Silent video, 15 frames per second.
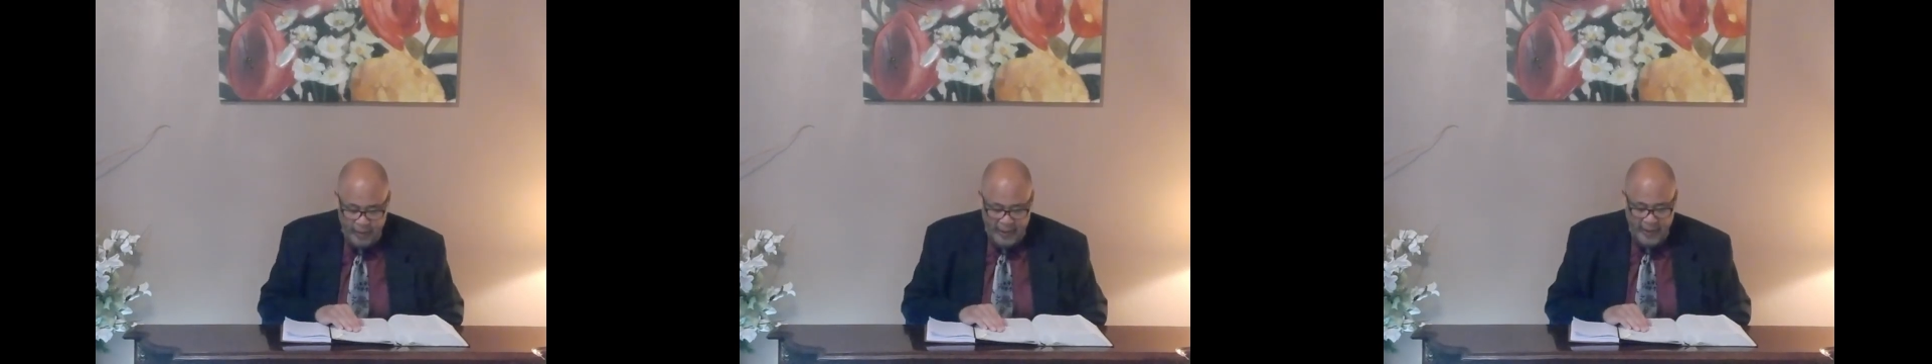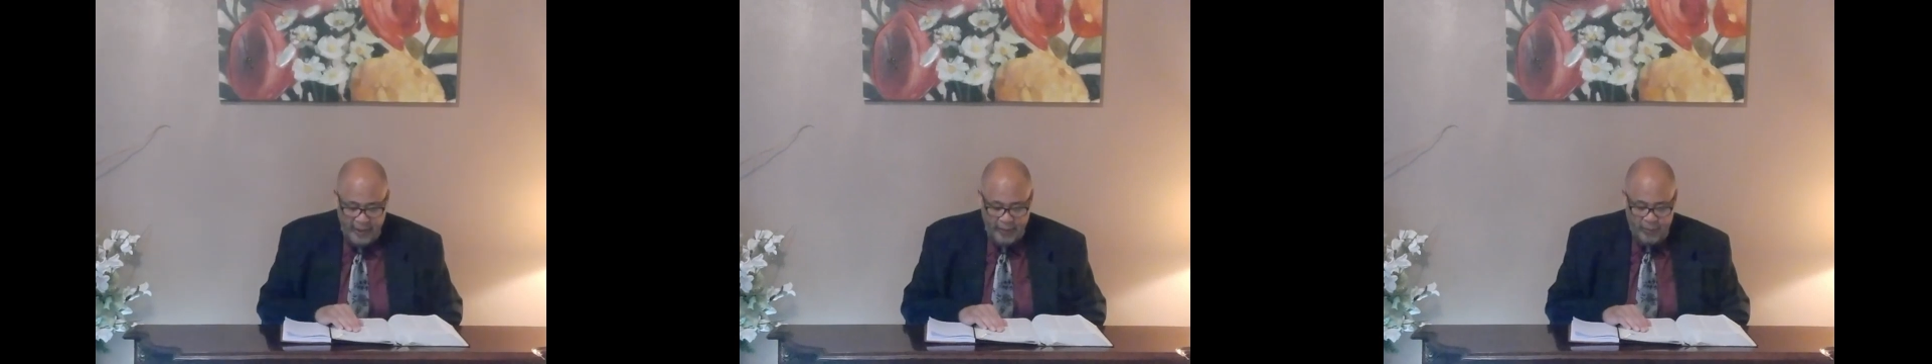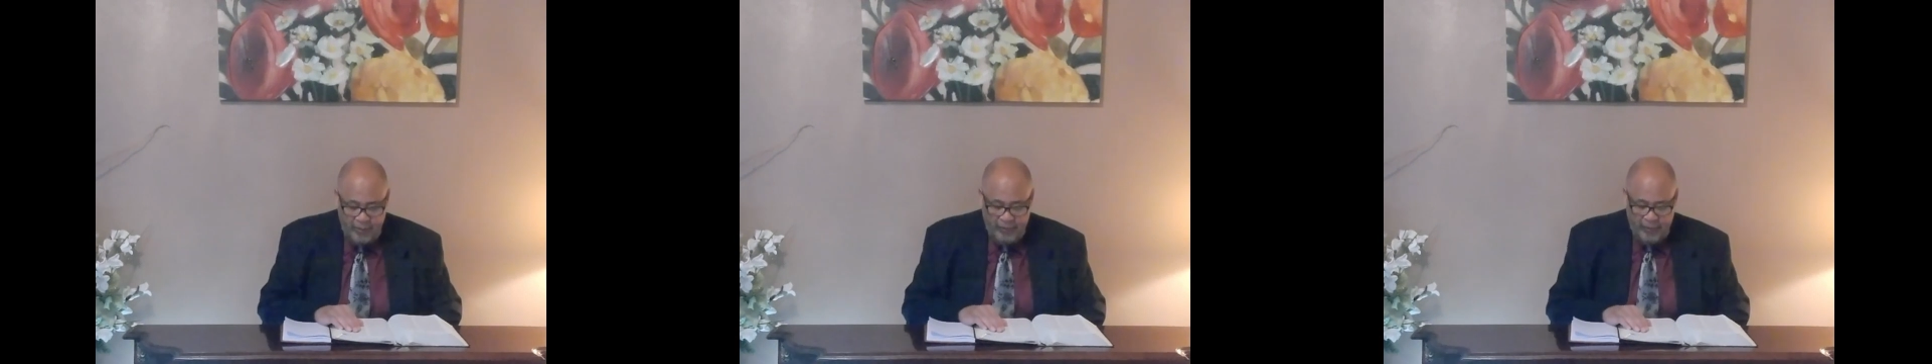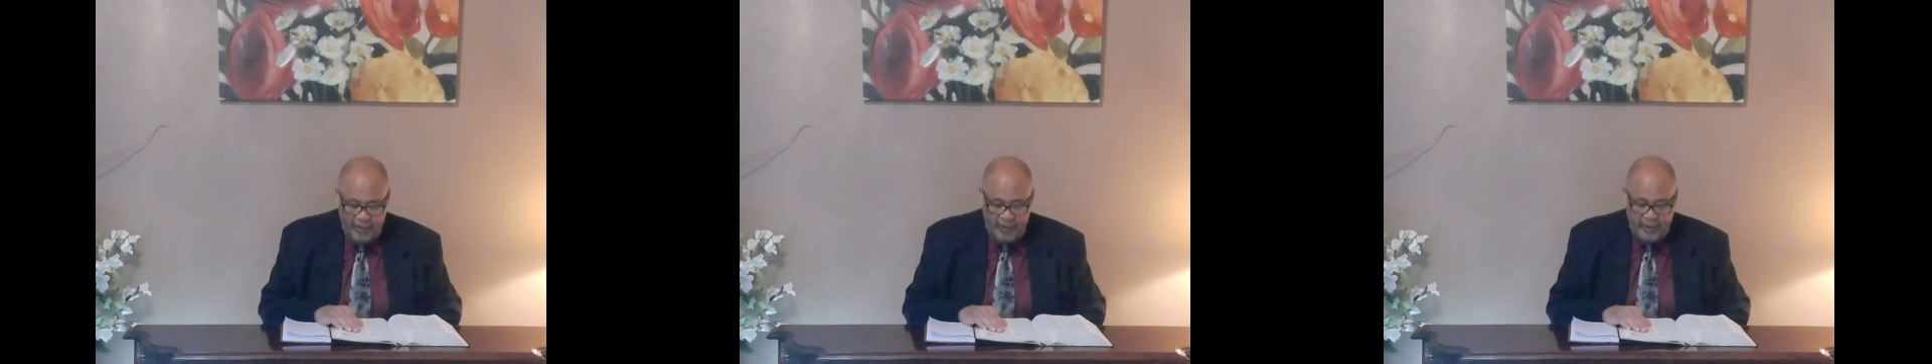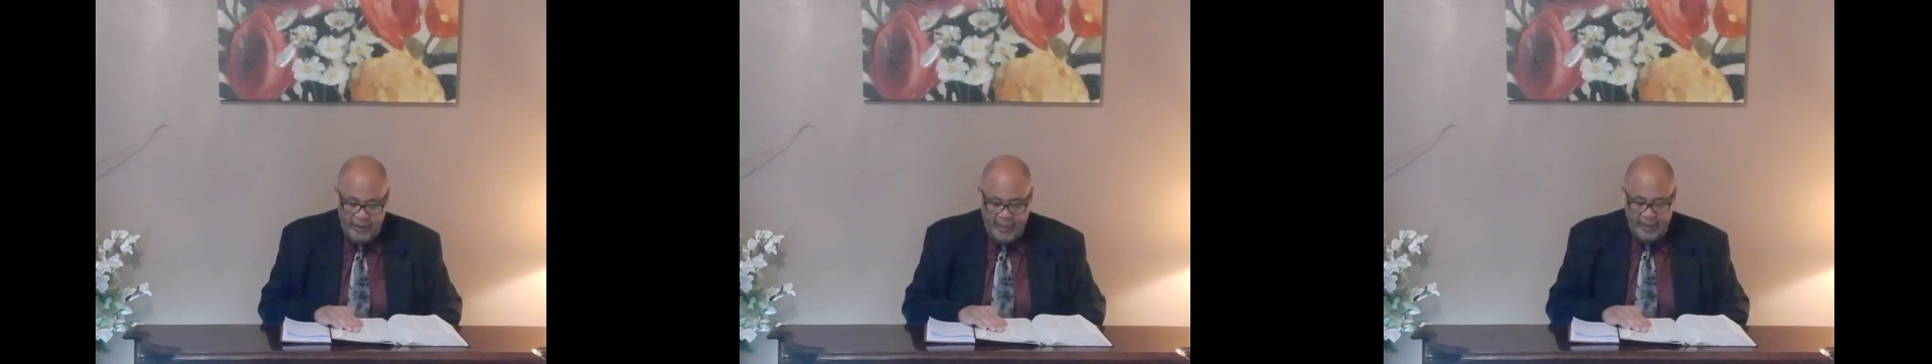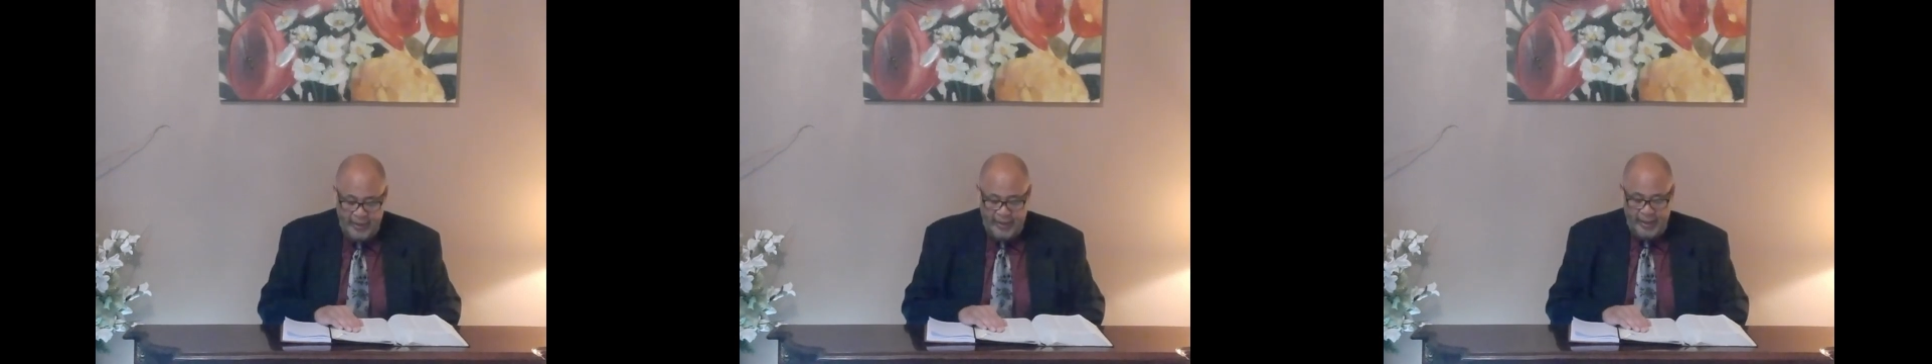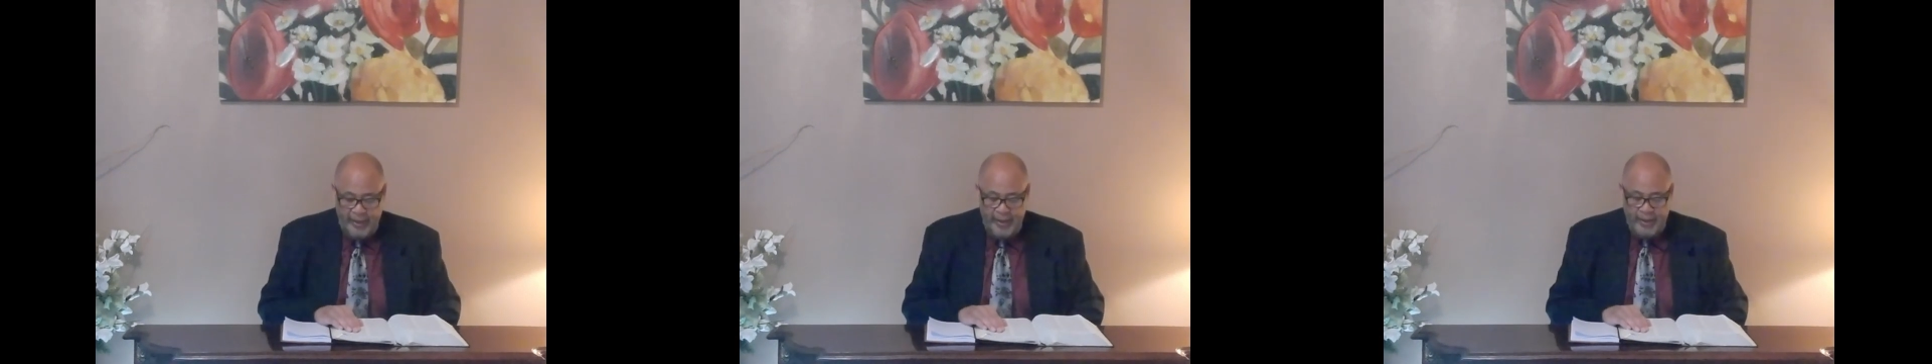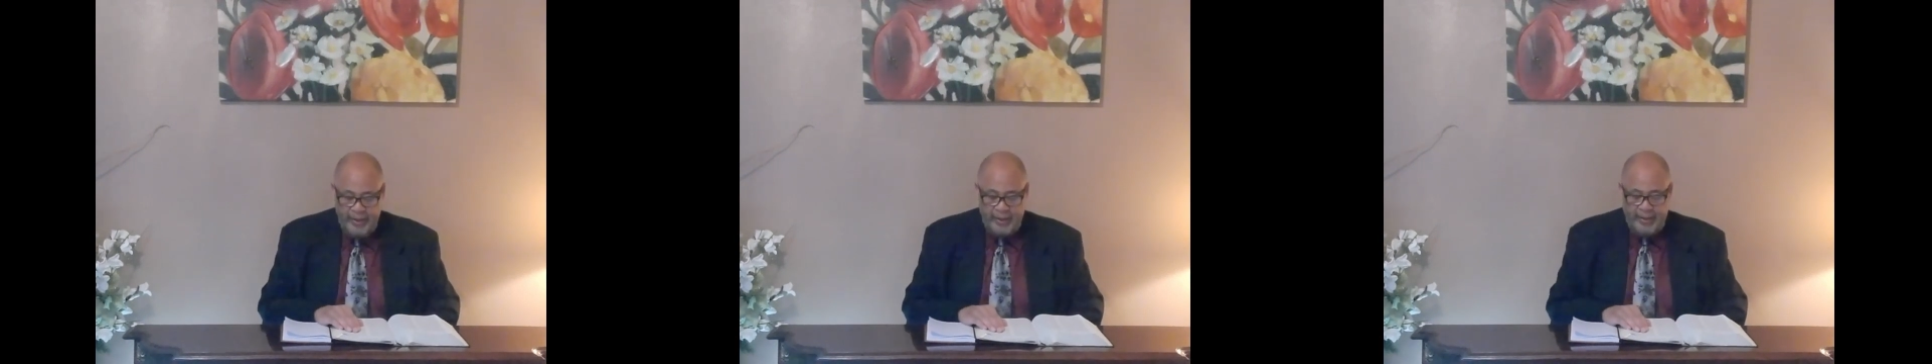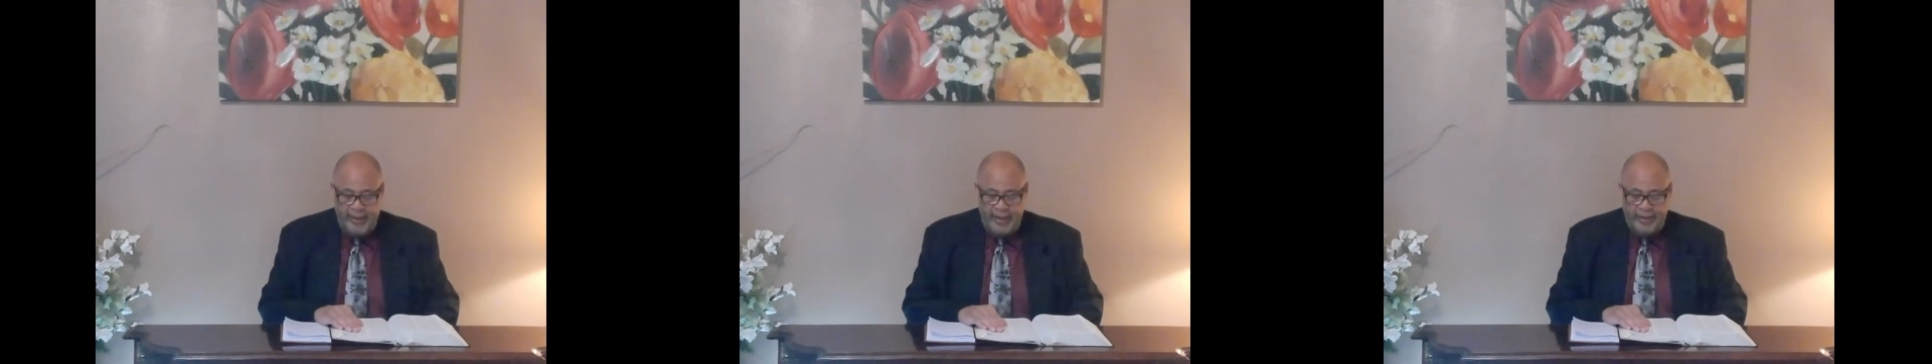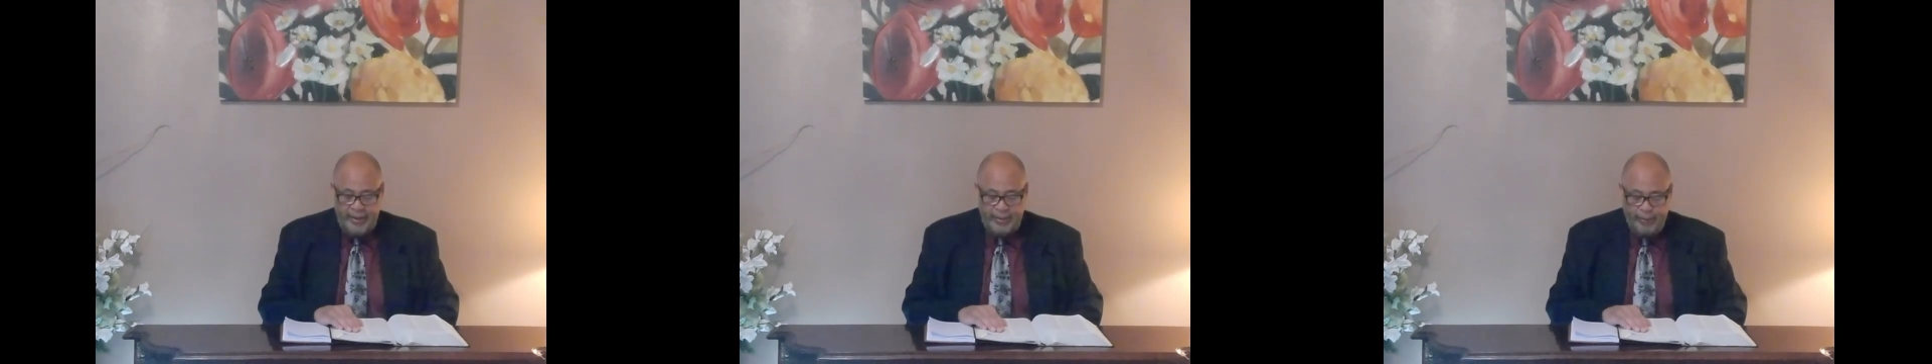beginning with verse 19, it
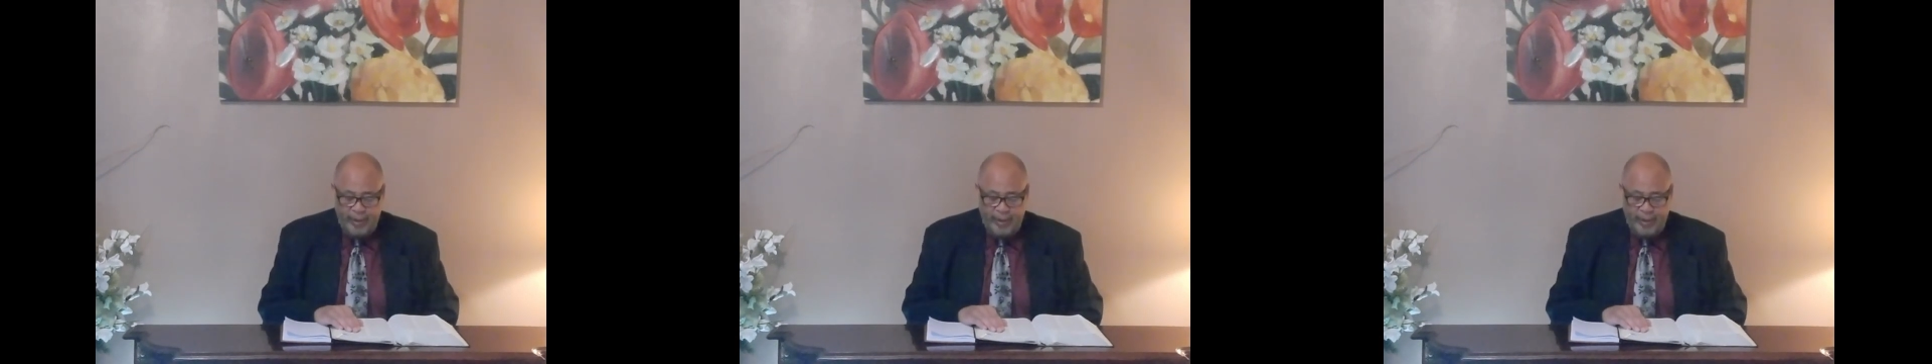says,